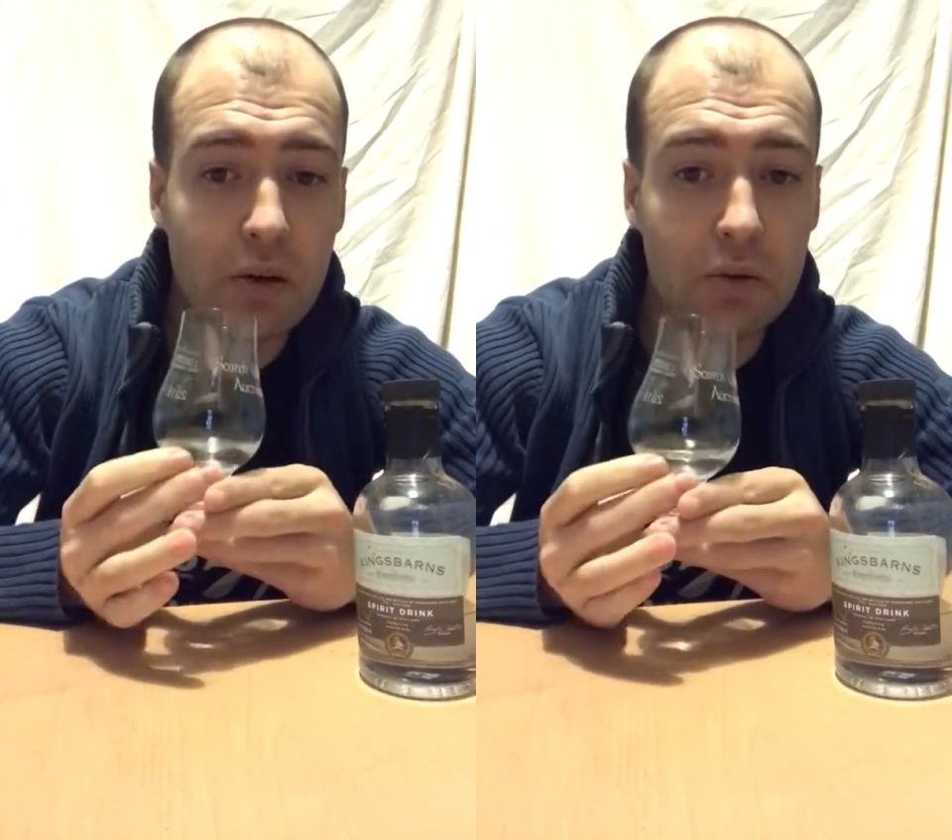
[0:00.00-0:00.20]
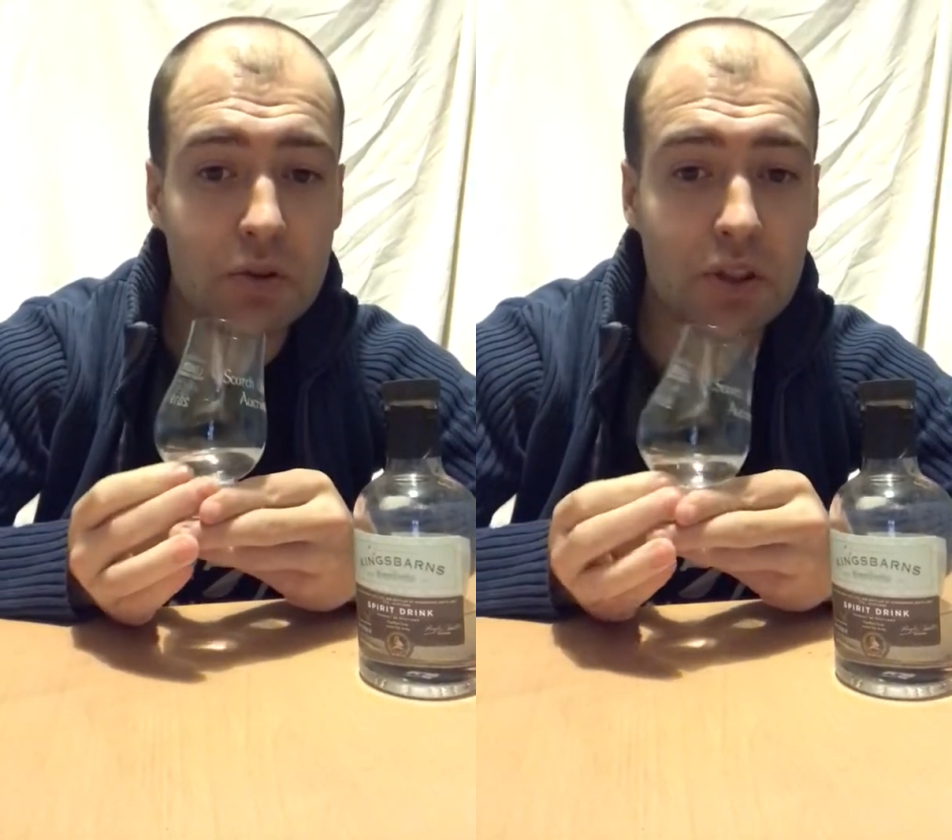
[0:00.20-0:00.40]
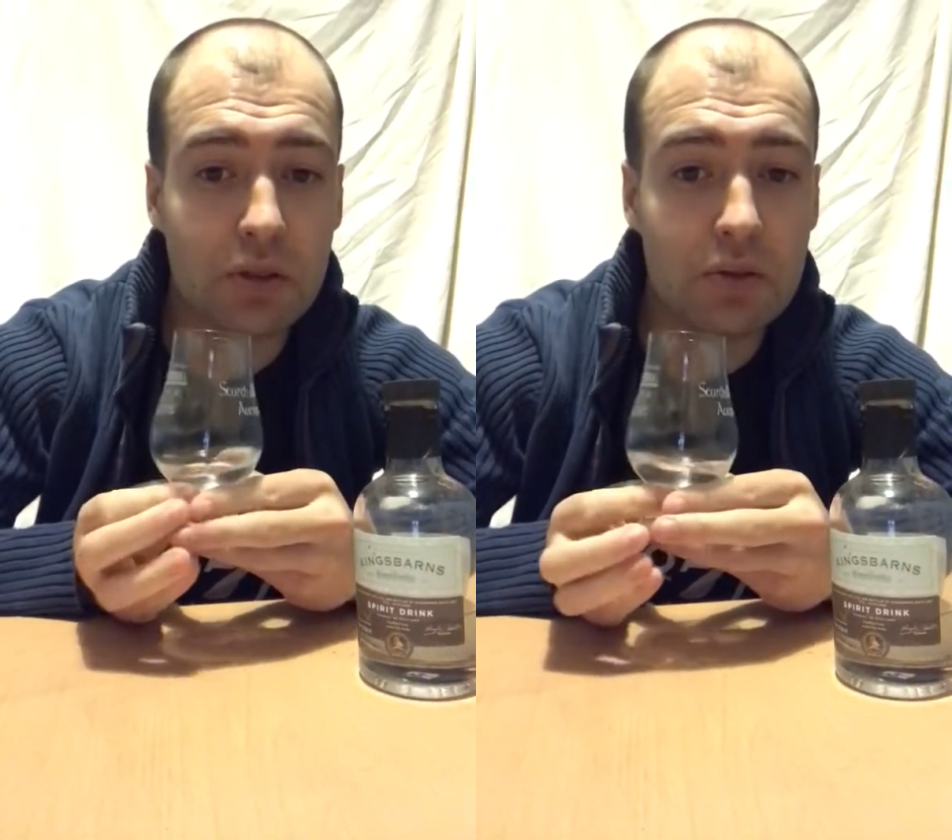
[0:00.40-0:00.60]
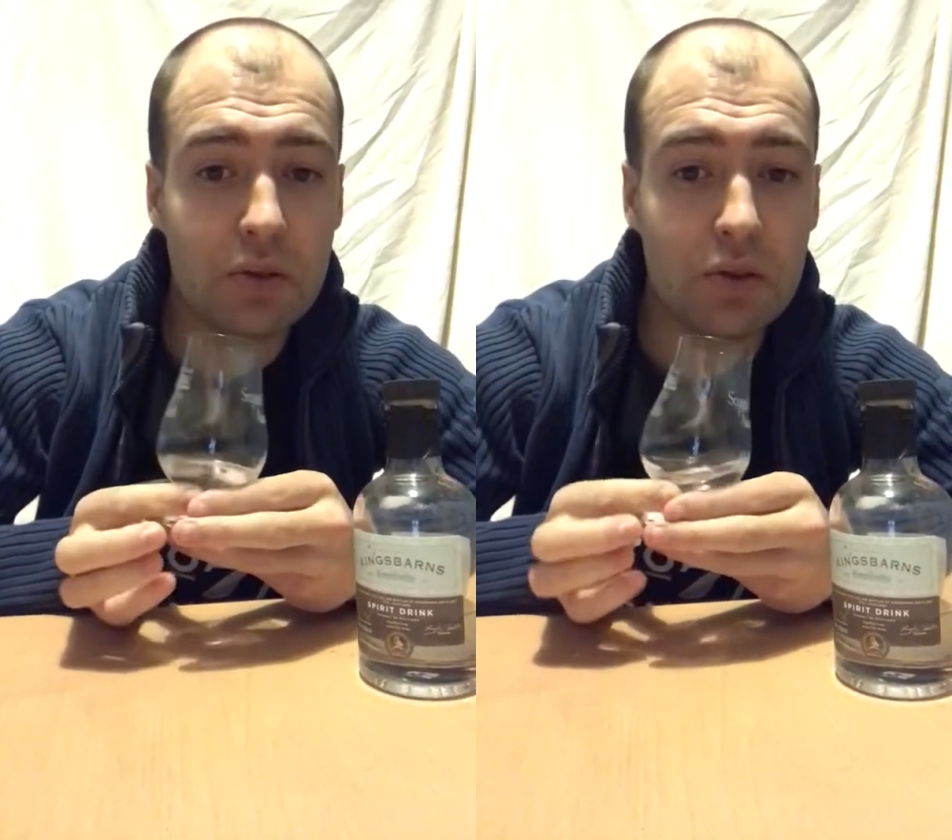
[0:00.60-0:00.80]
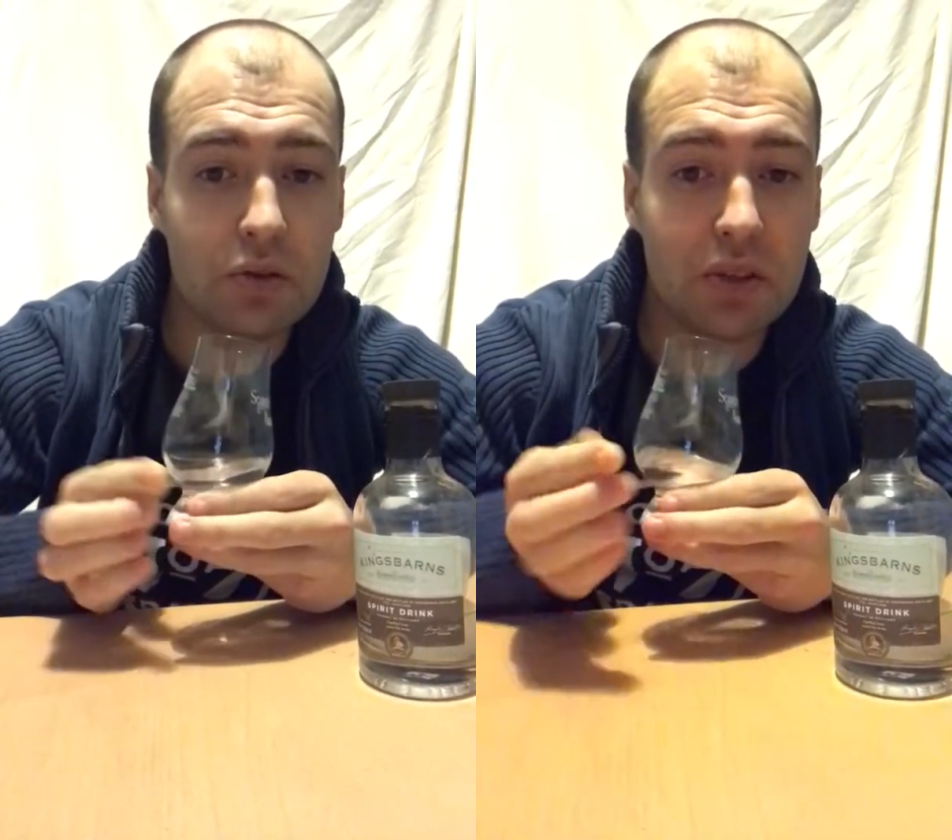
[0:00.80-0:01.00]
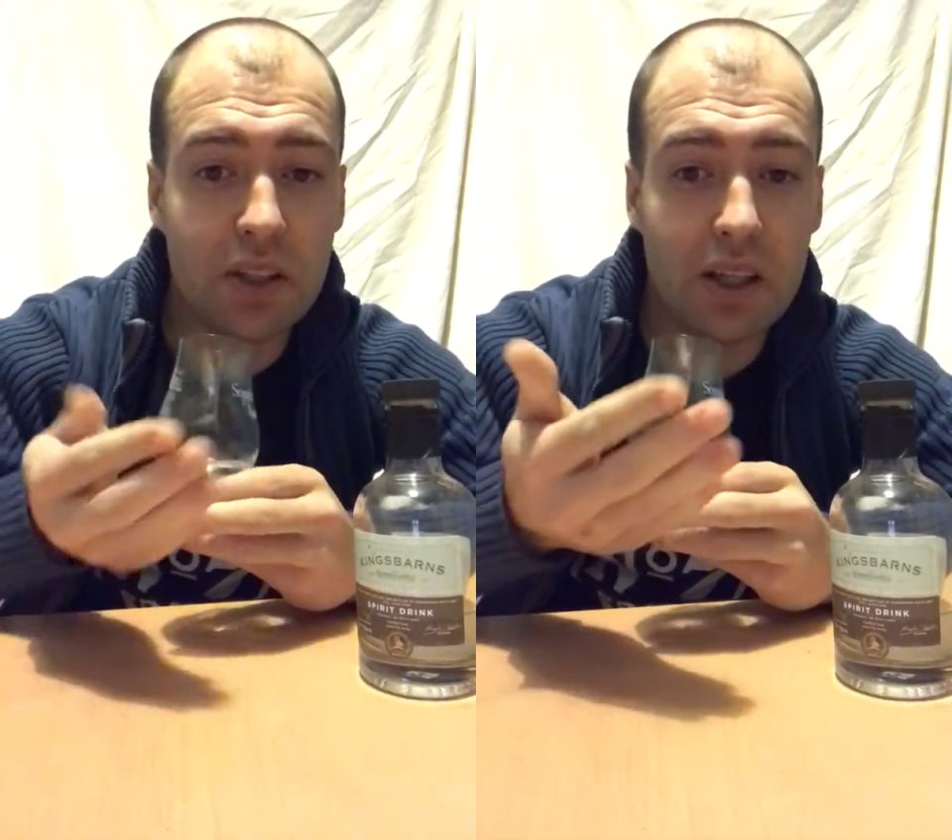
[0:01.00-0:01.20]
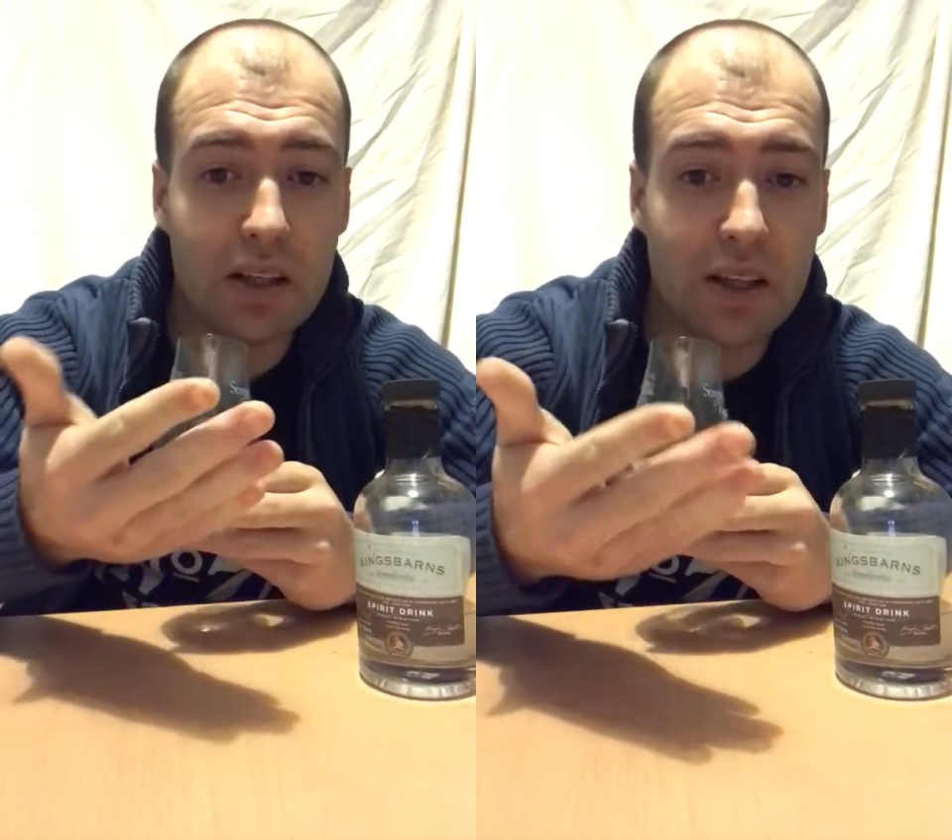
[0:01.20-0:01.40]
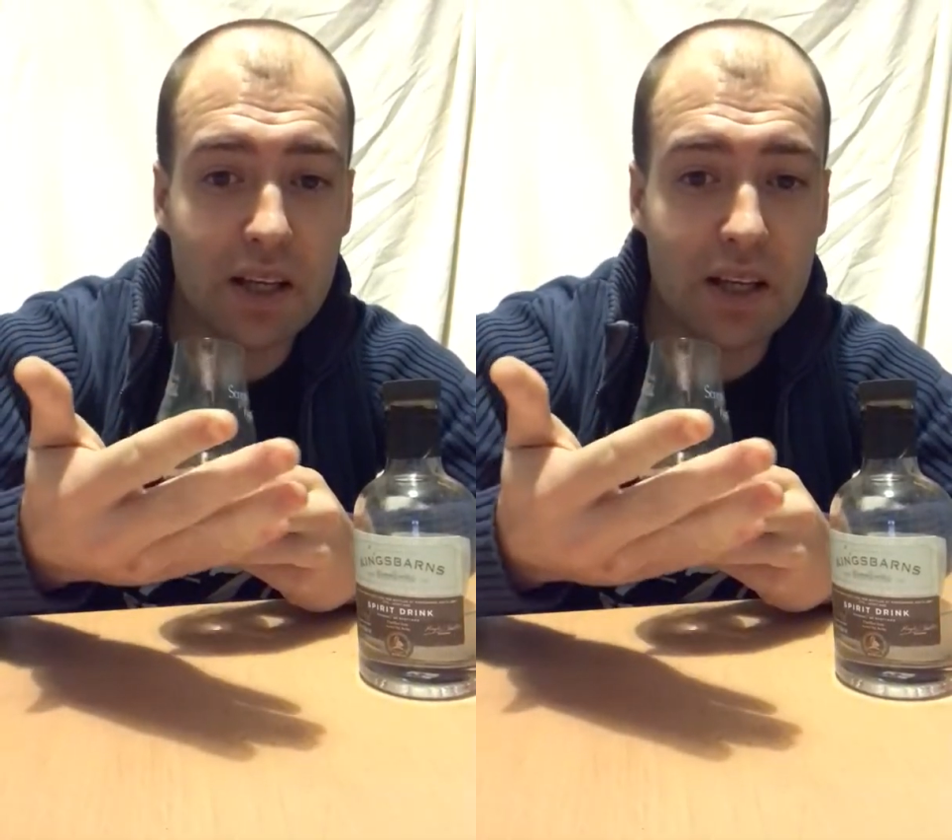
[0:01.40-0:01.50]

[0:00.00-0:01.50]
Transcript: Also using the